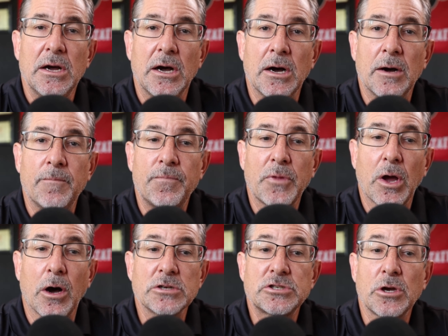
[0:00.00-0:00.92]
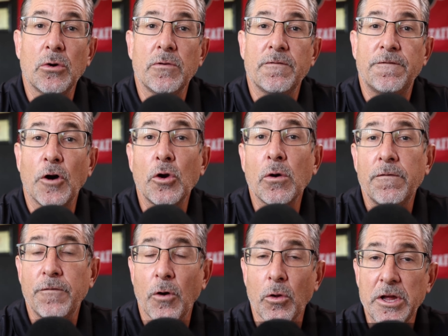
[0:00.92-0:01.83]
Also,
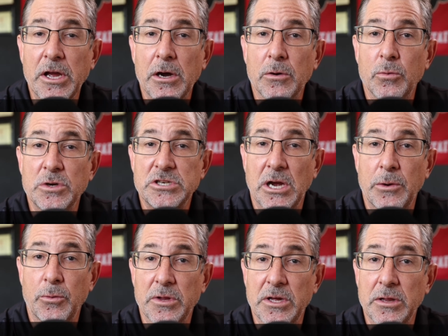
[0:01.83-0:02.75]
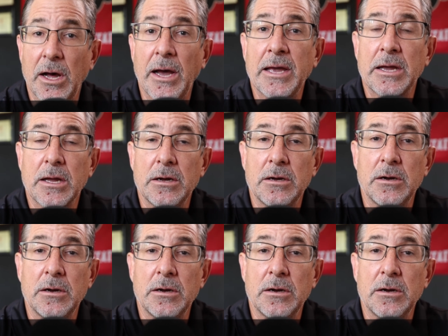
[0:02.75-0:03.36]
Photofolio, which I really like,